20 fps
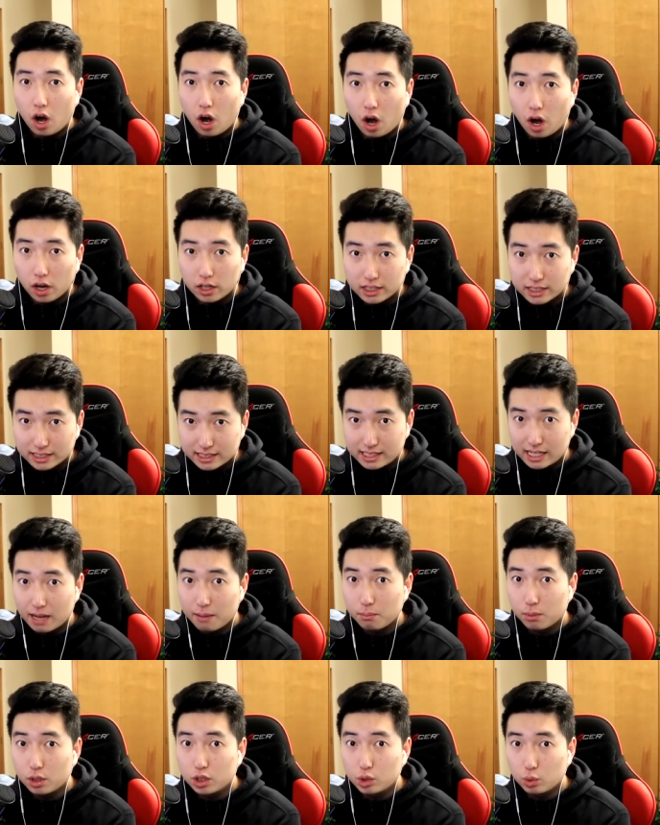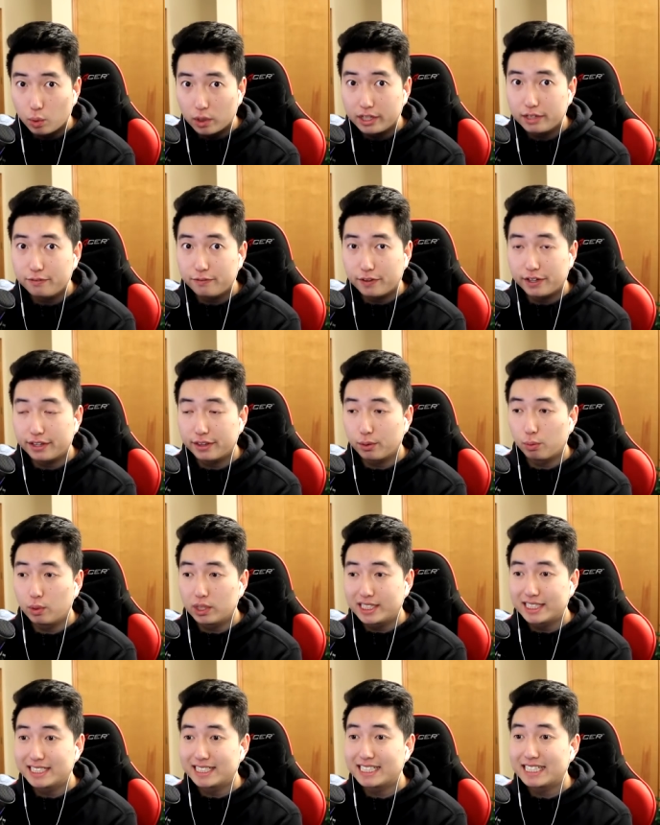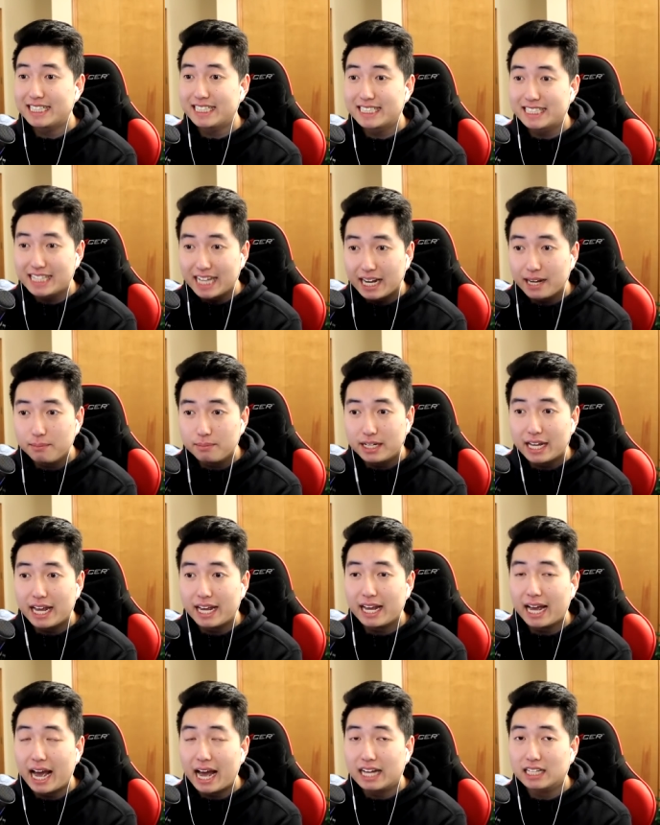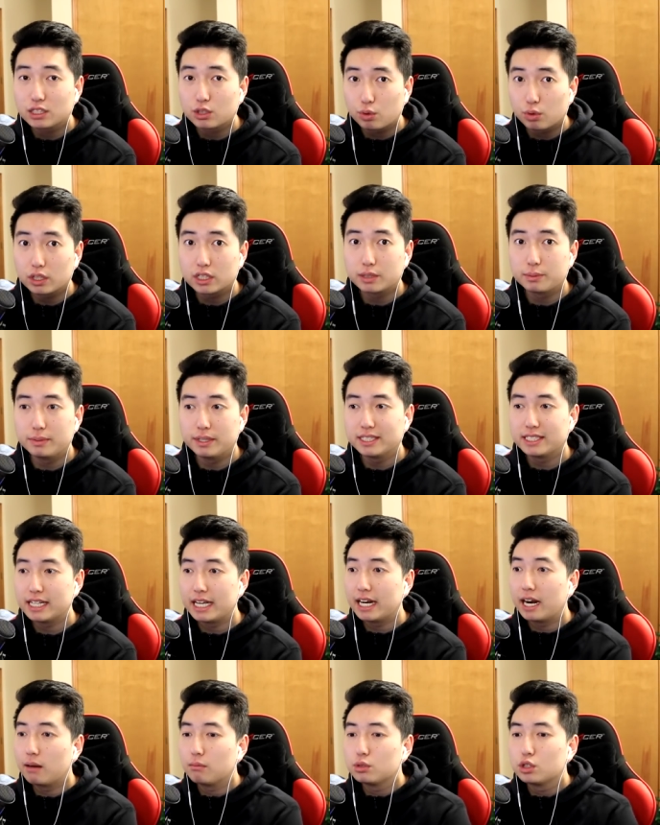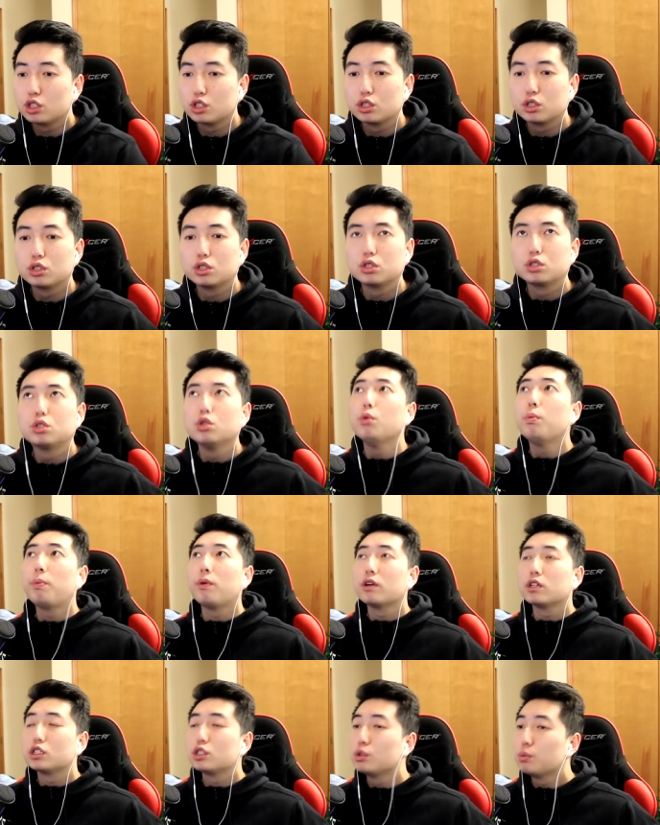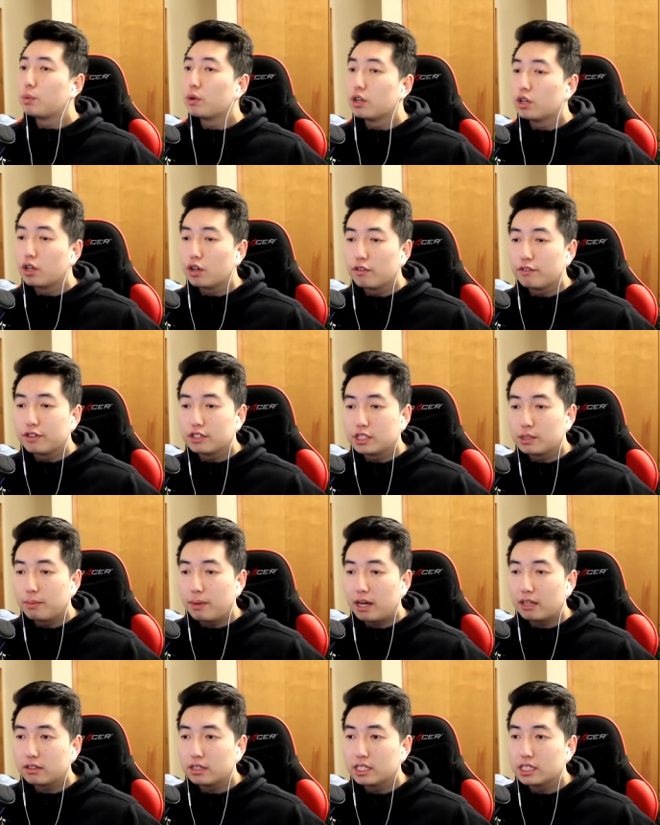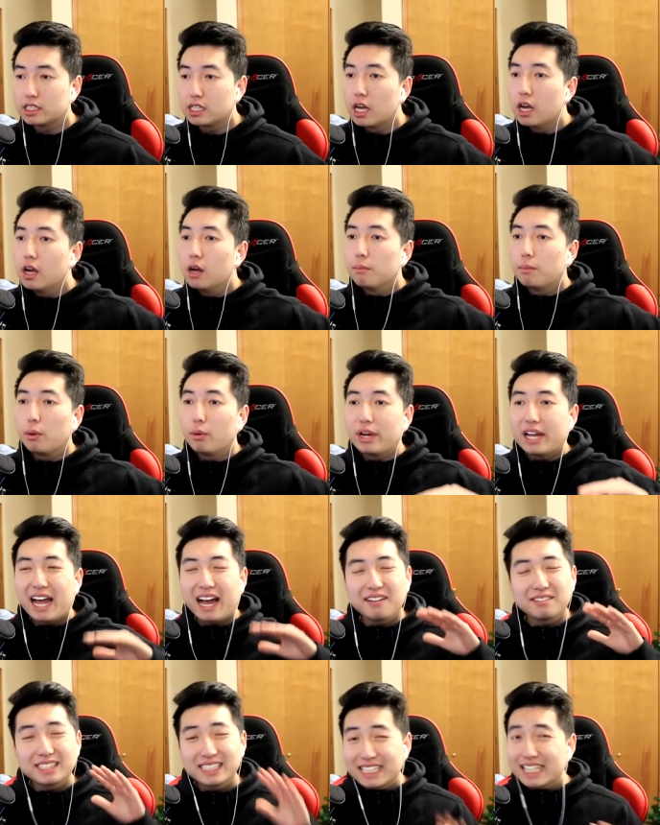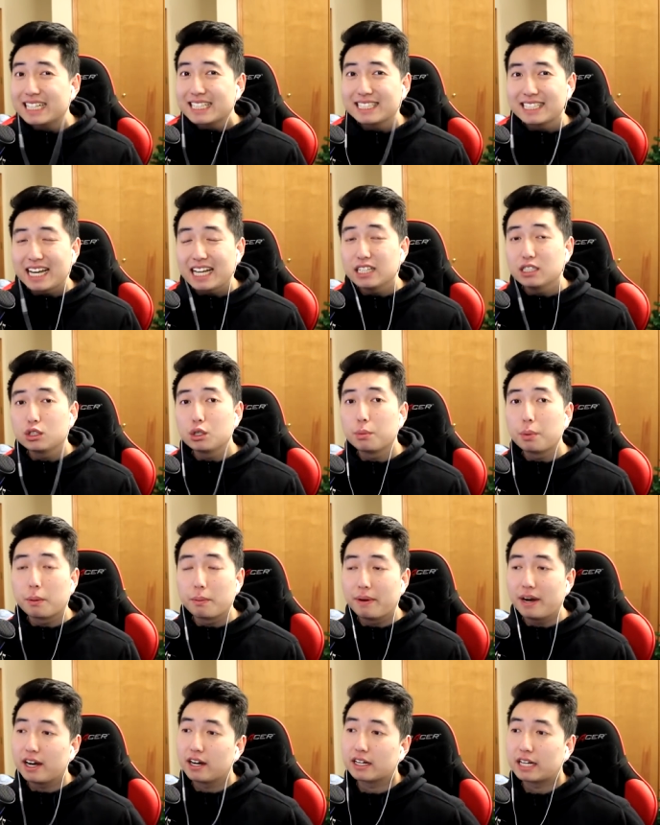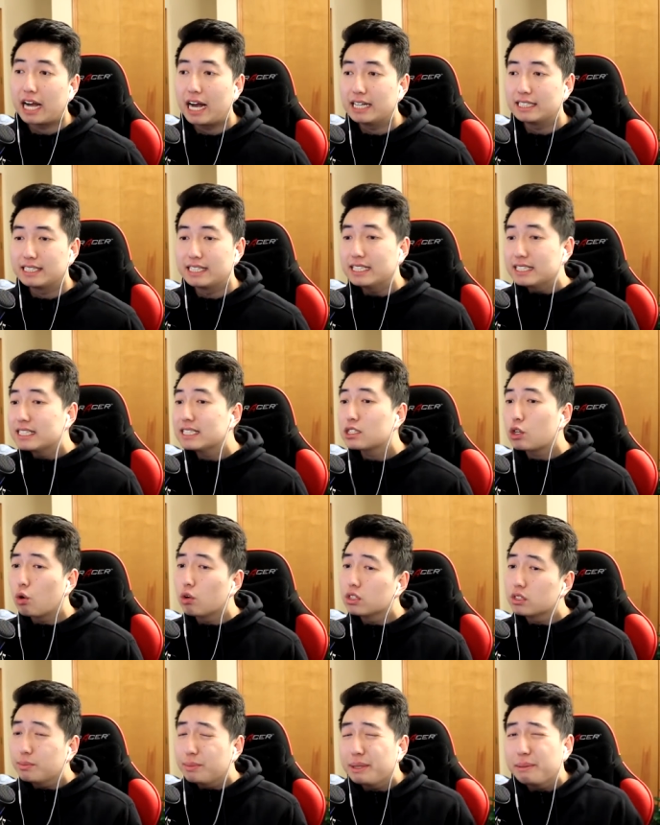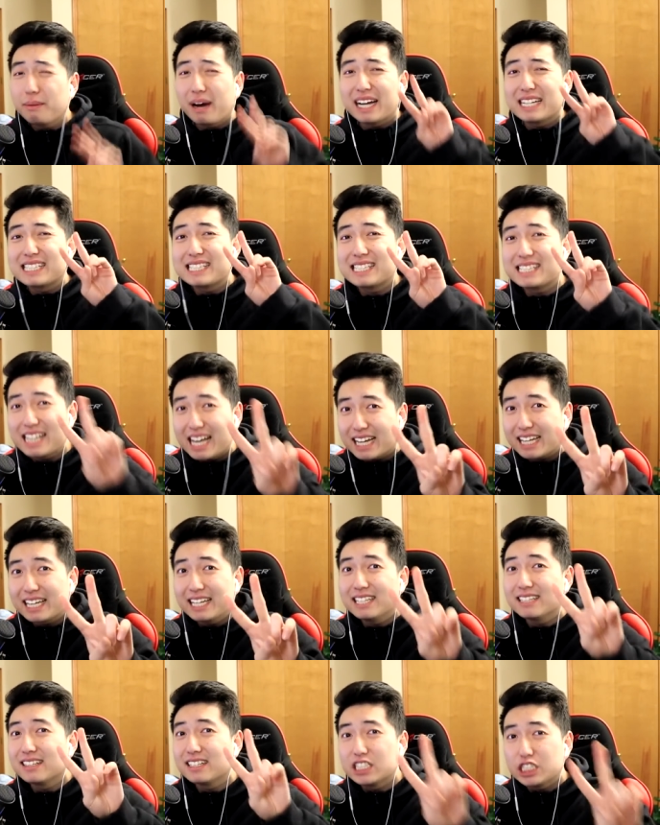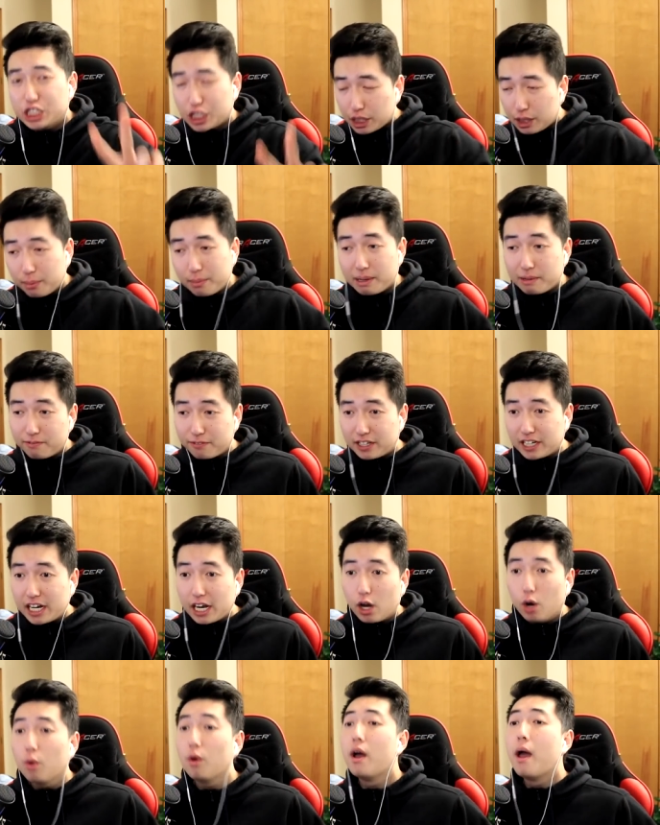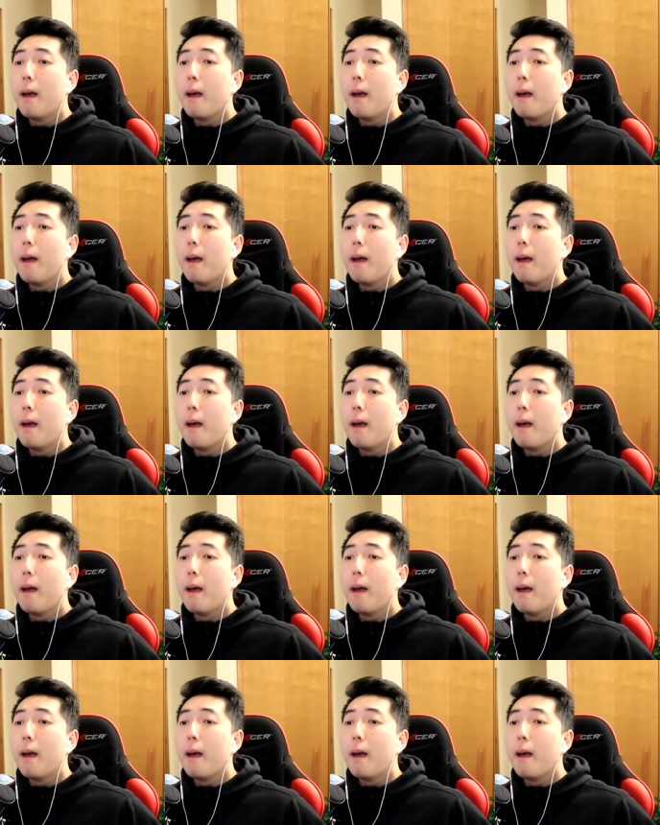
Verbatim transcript: on December twenty-fifth, which is the same day as Christmas, and I'm super super nervous about this, but we have six days to prepare, guys. This is going to be my second legitimate video